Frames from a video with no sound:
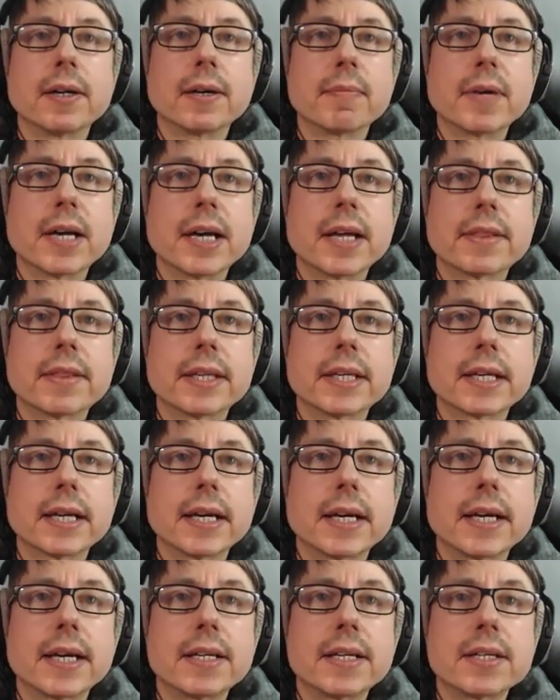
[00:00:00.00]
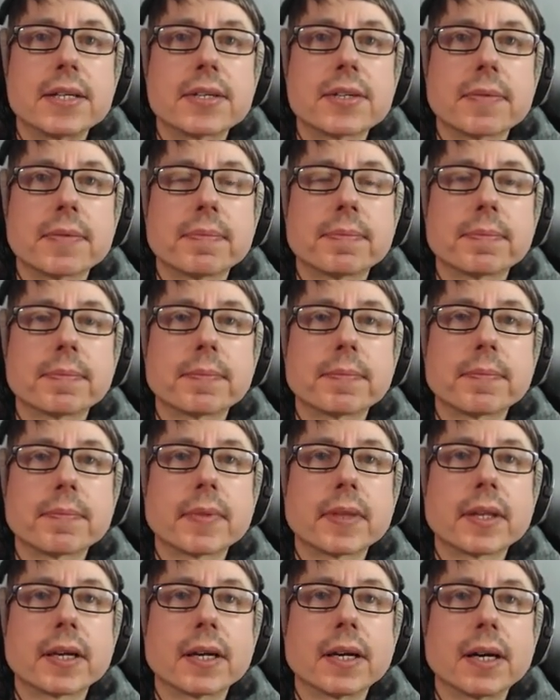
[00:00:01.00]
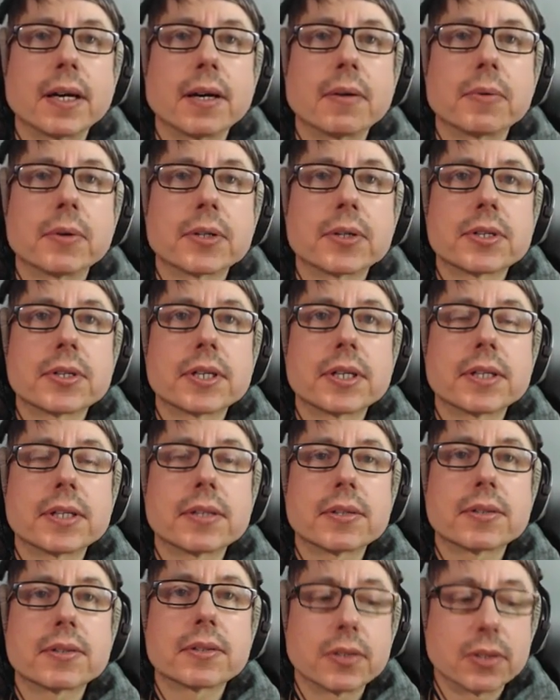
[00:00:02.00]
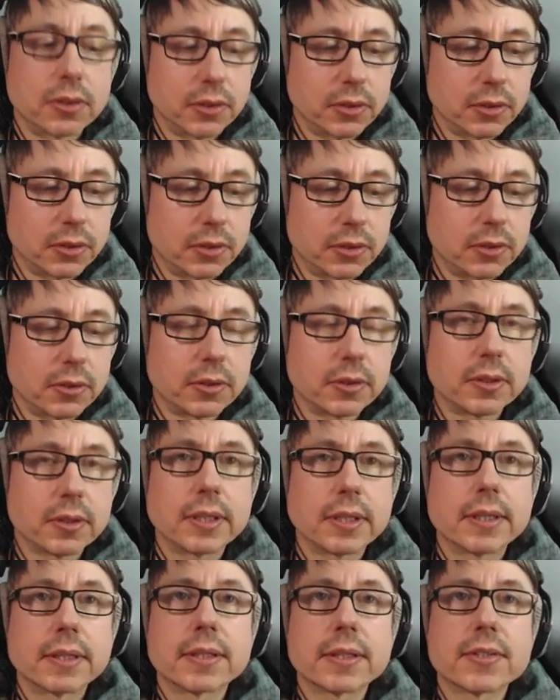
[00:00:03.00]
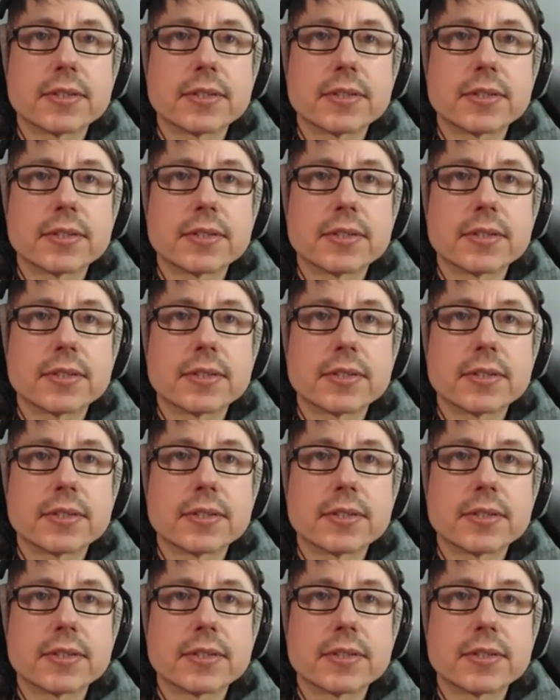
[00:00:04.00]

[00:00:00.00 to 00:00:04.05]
At the end, I wanted to,